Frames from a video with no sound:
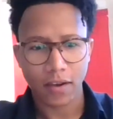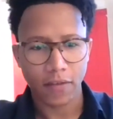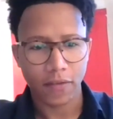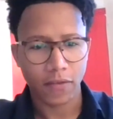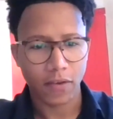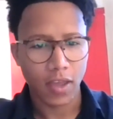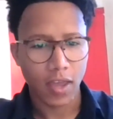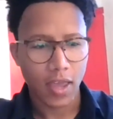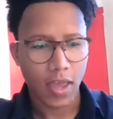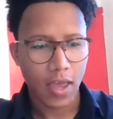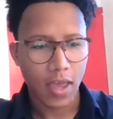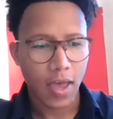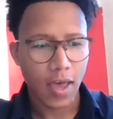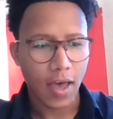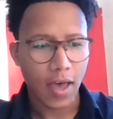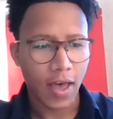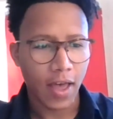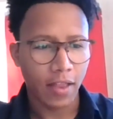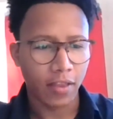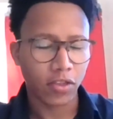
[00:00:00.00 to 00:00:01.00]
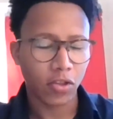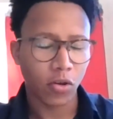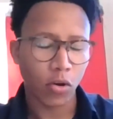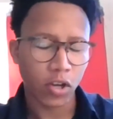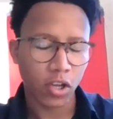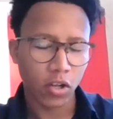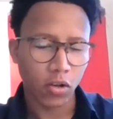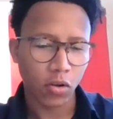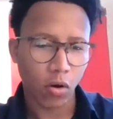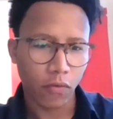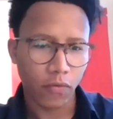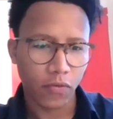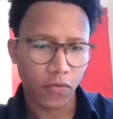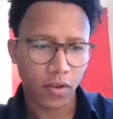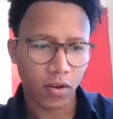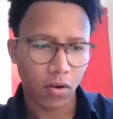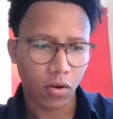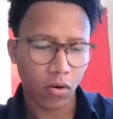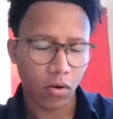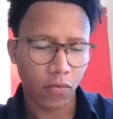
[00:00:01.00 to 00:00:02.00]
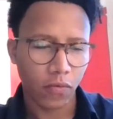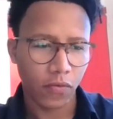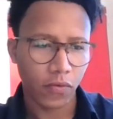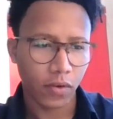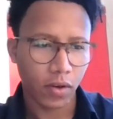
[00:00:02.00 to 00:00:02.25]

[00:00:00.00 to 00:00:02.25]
like there there are surfing